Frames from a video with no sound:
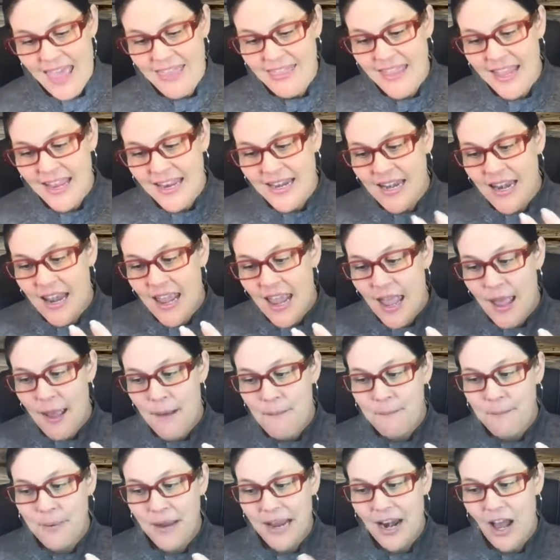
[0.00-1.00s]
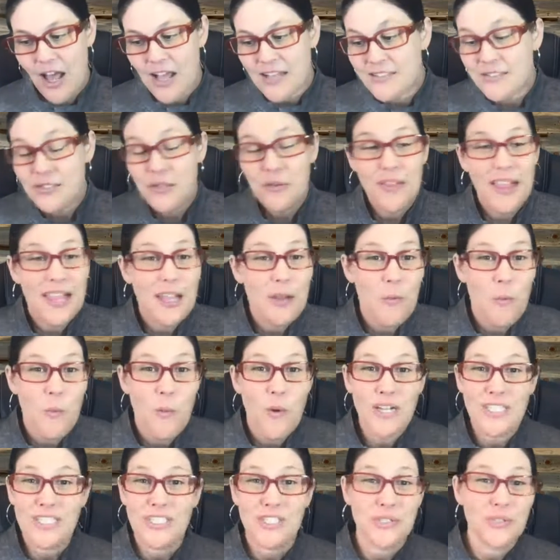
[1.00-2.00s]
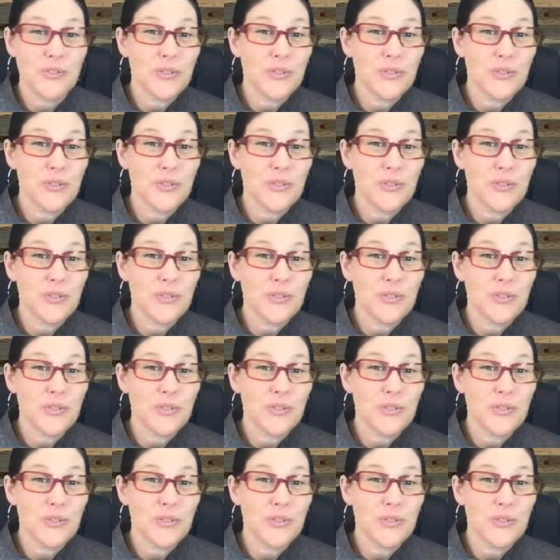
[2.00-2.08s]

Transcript: And then, but also like, what